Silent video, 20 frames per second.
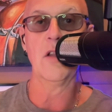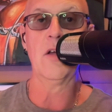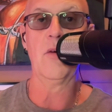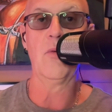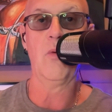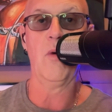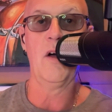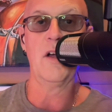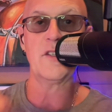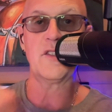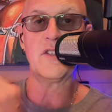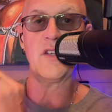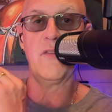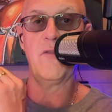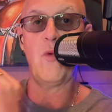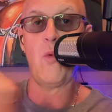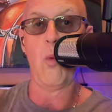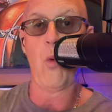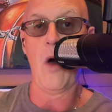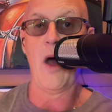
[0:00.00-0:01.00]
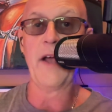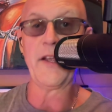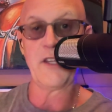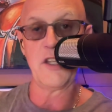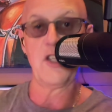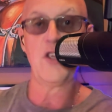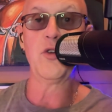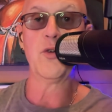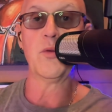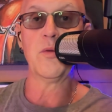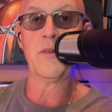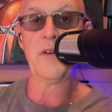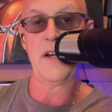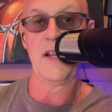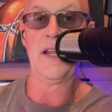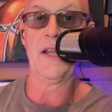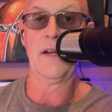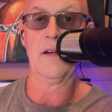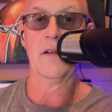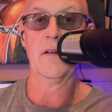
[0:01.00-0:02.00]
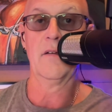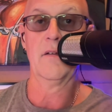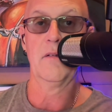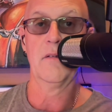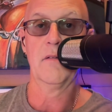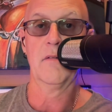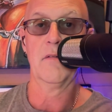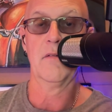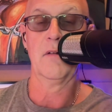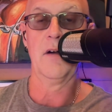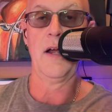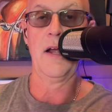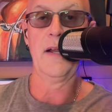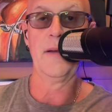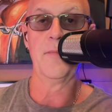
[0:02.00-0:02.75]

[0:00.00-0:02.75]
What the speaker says: at once of what you need, right?